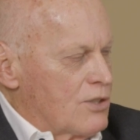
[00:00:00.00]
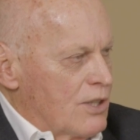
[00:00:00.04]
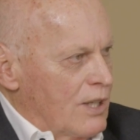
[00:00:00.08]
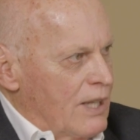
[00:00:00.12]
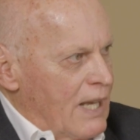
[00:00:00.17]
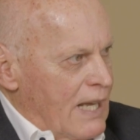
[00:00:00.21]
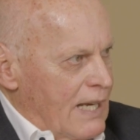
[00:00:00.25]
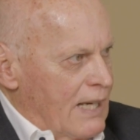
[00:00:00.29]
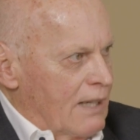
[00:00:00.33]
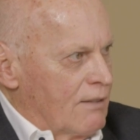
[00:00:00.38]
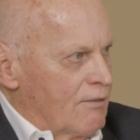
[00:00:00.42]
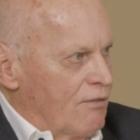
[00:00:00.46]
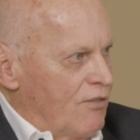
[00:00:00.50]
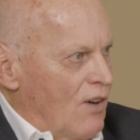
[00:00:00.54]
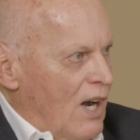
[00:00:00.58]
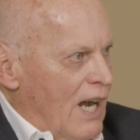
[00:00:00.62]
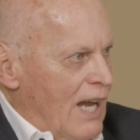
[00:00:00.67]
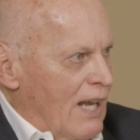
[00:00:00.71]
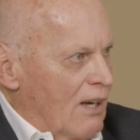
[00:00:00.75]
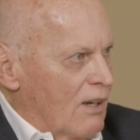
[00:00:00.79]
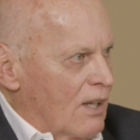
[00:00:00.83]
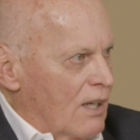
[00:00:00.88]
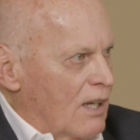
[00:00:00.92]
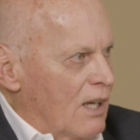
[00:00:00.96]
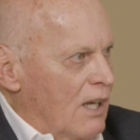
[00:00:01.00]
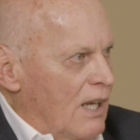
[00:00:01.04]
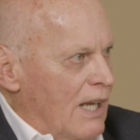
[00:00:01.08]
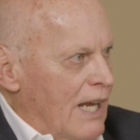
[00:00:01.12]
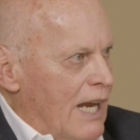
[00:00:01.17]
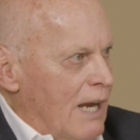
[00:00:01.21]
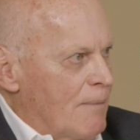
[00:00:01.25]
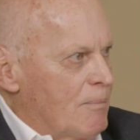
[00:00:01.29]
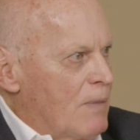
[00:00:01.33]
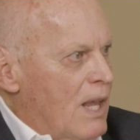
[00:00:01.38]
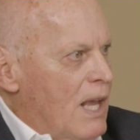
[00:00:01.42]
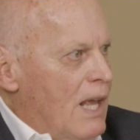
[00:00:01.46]
and they can file a
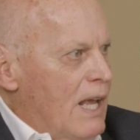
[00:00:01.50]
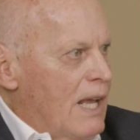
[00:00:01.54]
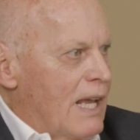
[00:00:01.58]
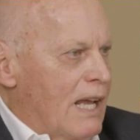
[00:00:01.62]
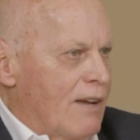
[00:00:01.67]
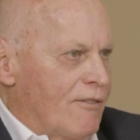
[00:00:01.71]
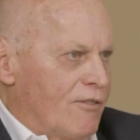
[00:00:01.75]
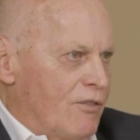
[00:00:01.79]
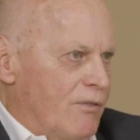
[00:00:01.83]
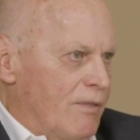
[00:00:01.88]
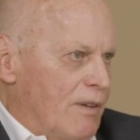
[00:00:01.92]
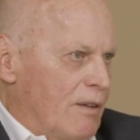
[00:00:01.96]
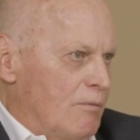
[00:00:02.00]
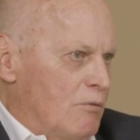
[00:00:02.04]
claim. If,